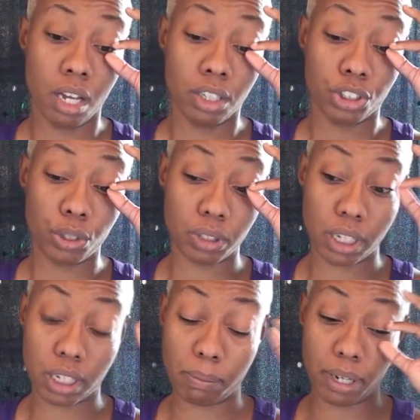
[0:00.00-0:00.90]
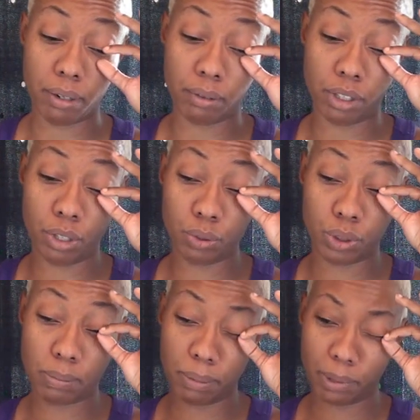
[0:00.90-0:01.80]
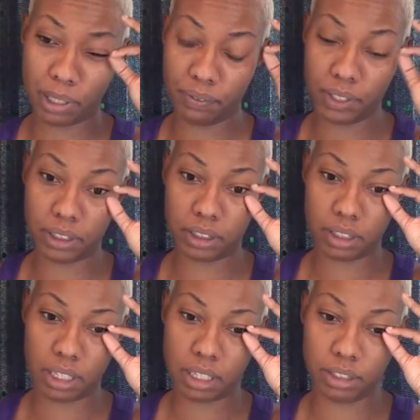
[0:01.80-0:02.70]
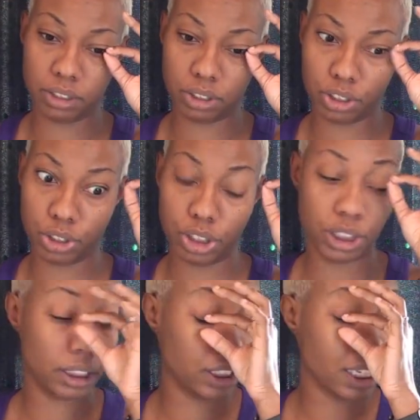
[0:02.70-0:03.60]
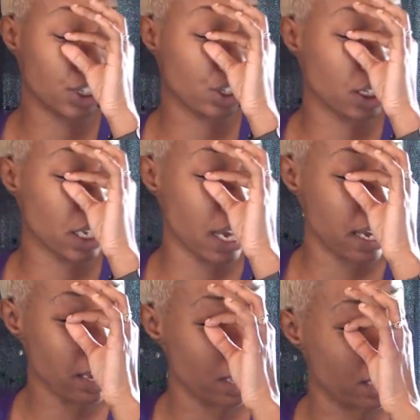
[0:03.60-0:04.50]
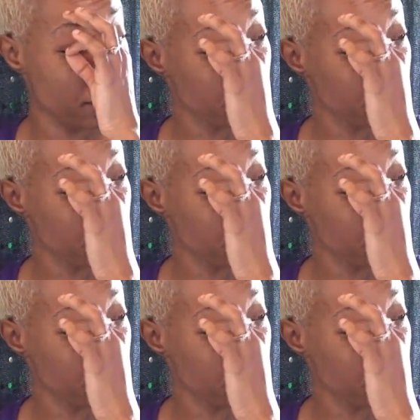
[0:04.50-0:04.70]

She was talking about, you know, some of the previous uh, surgeries that she's had.